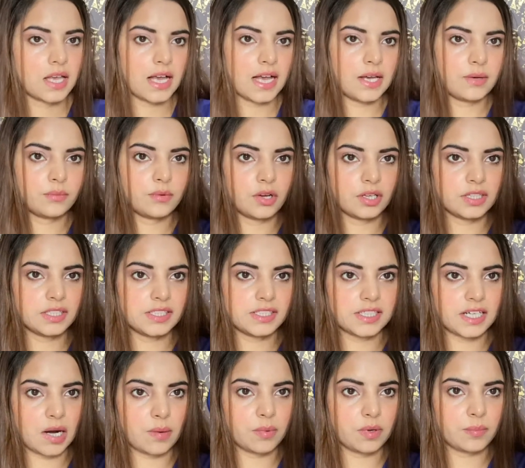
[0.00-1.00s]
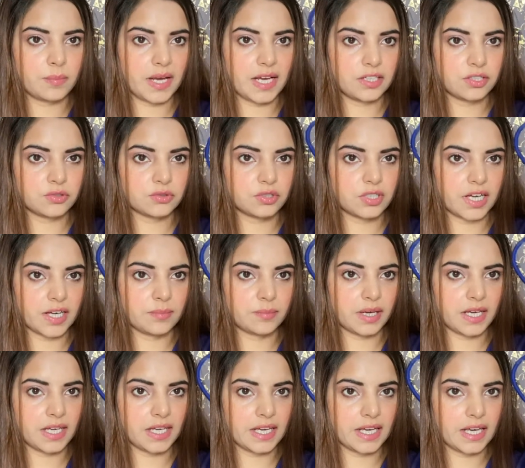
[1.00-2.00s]
I've got this rubber band to tie
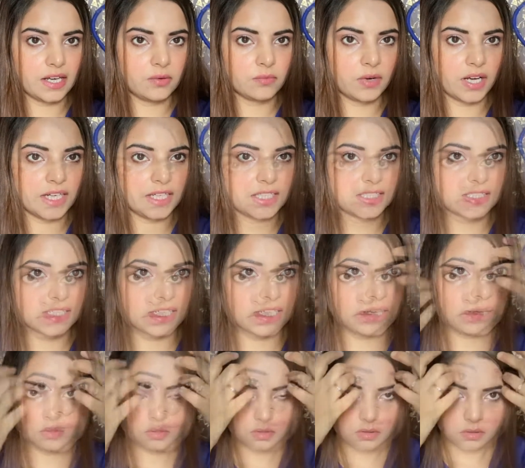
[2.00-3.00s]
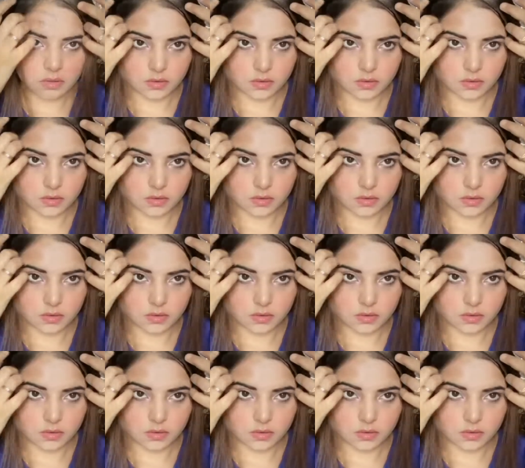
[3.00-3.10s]
my hair. One is enough.